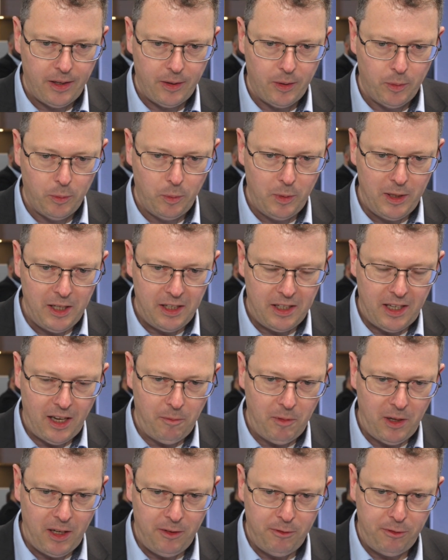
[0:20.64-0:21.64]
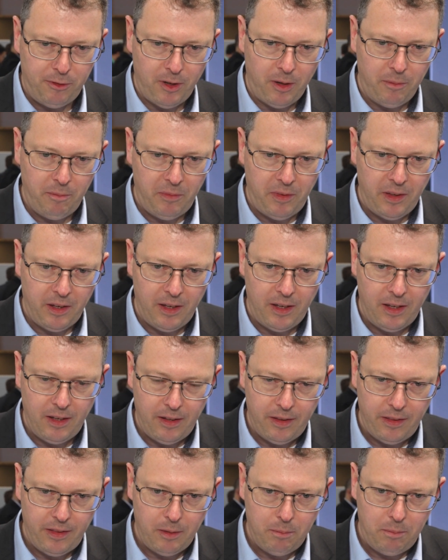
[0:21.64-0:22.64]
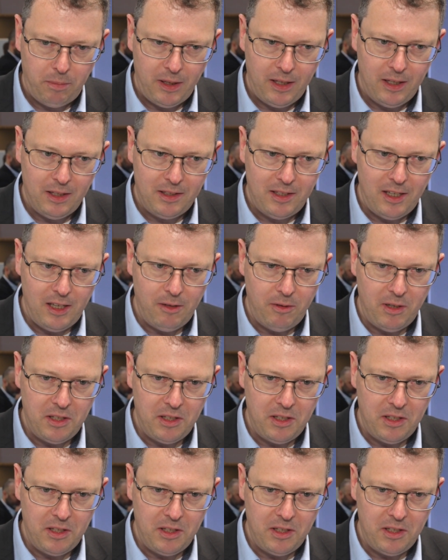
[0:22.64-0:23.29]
We are coming from the PET